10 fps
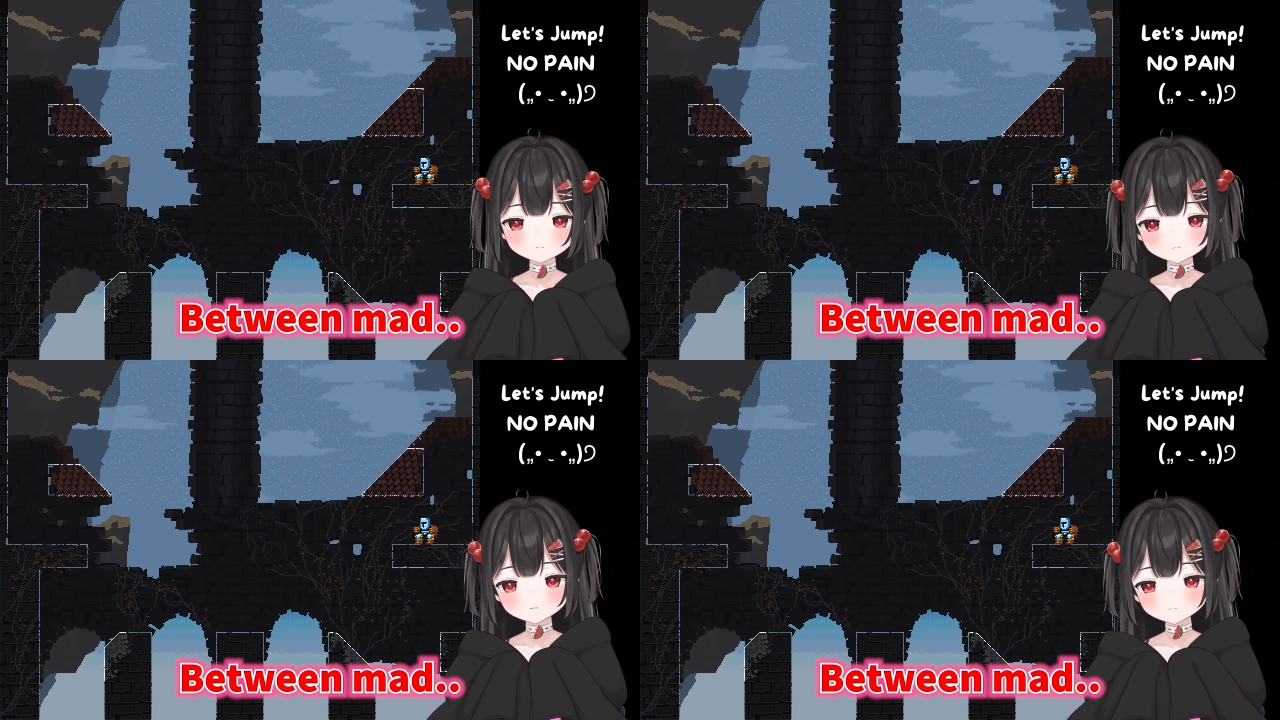
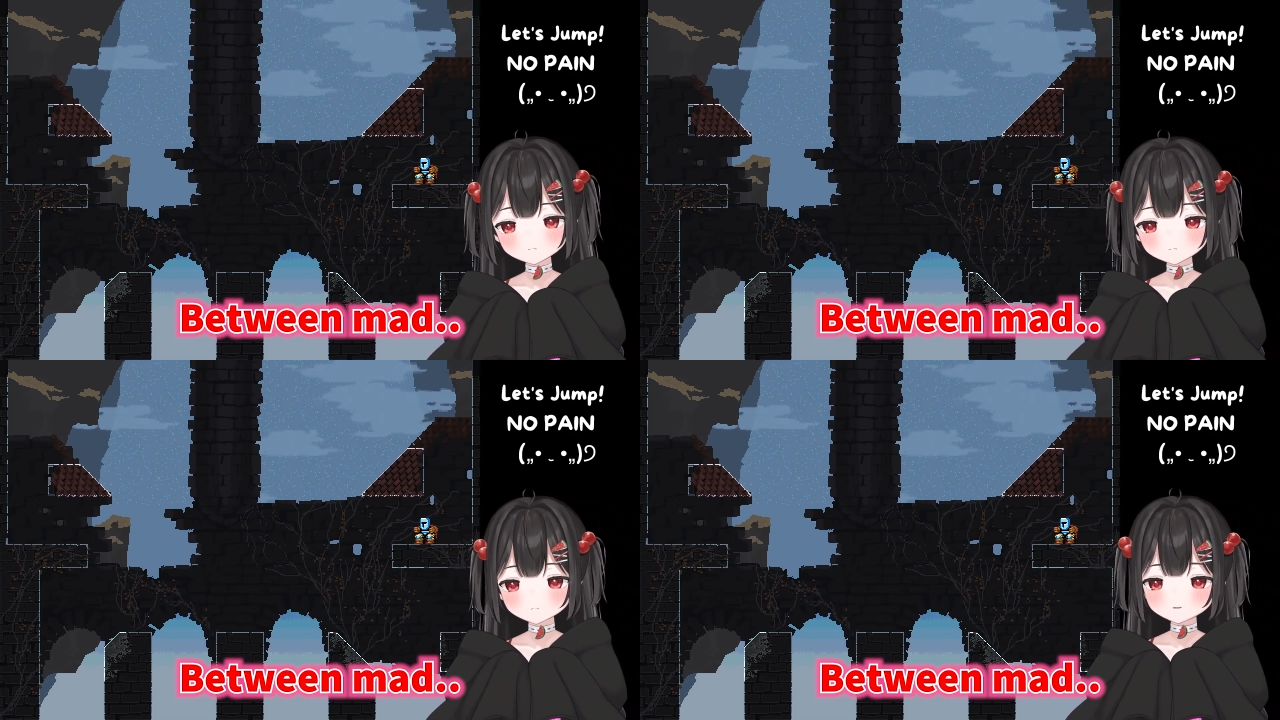
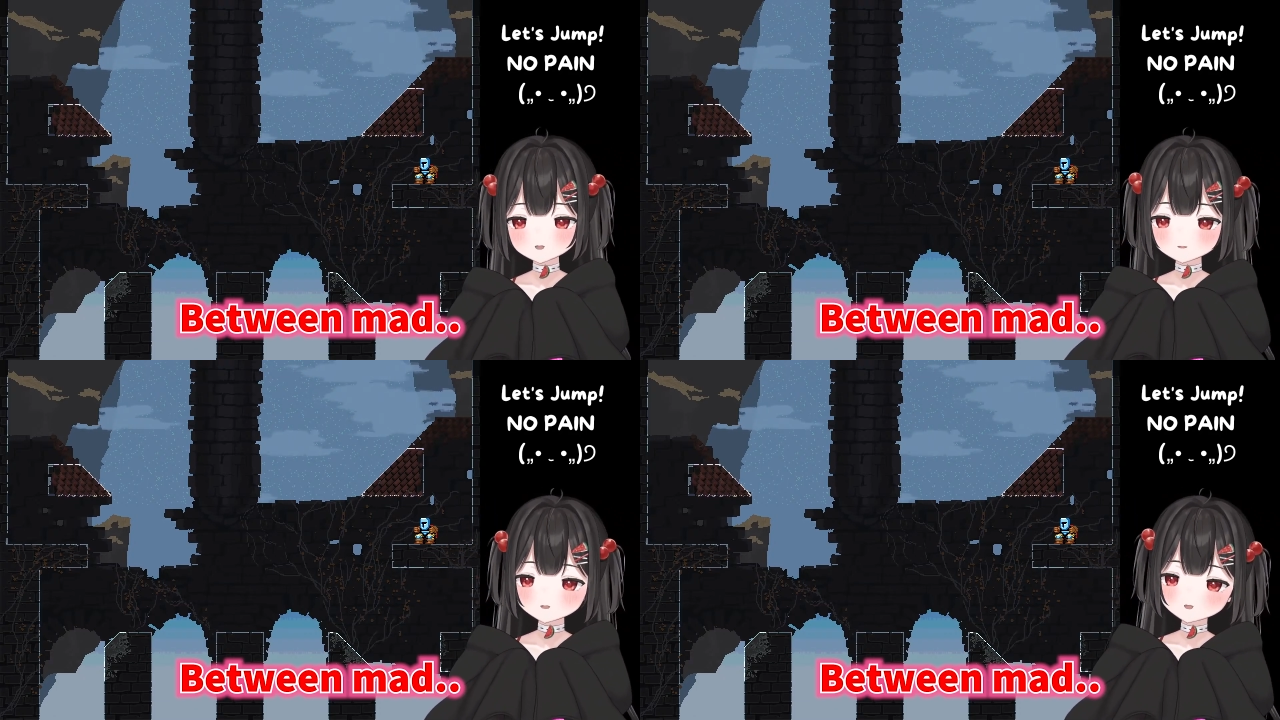between
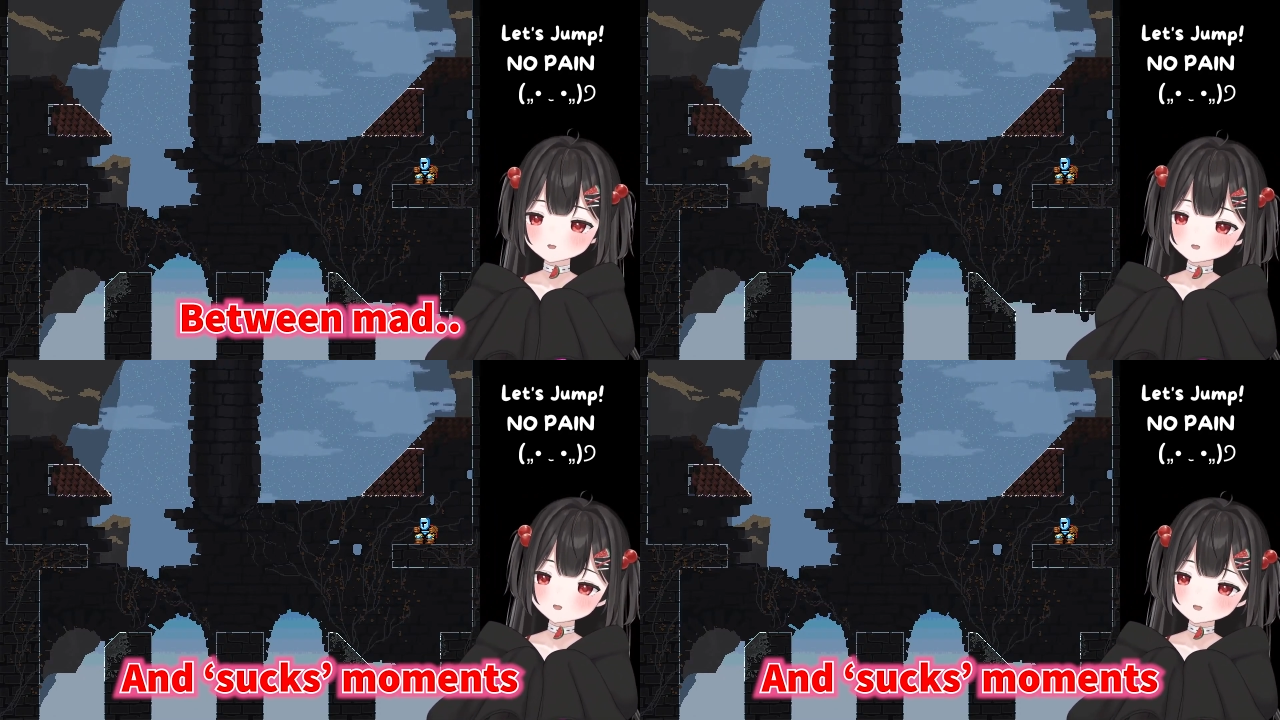mad
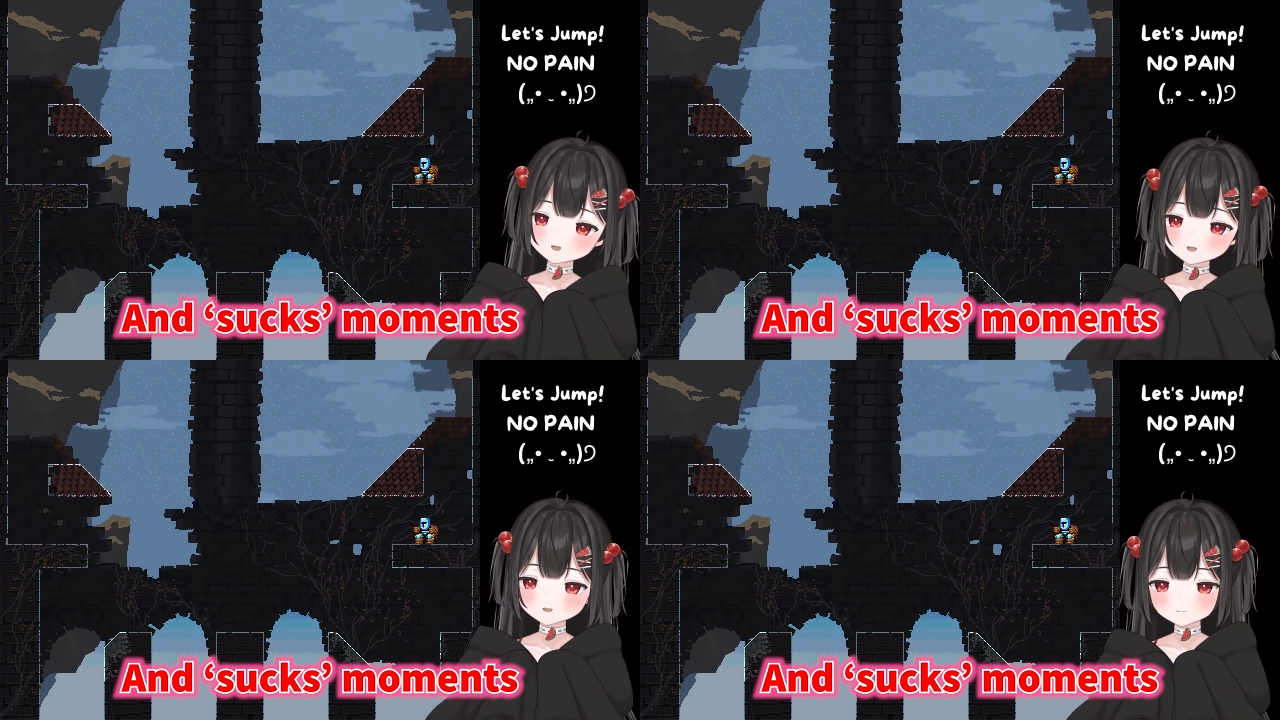
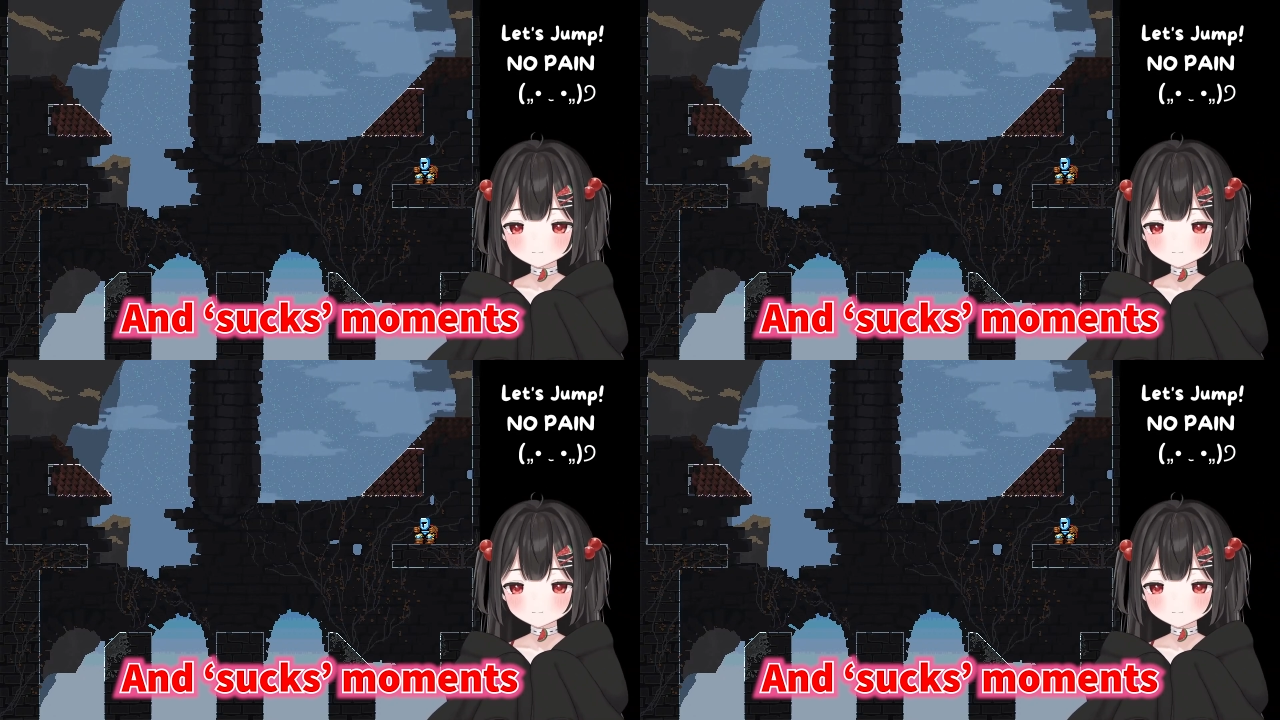and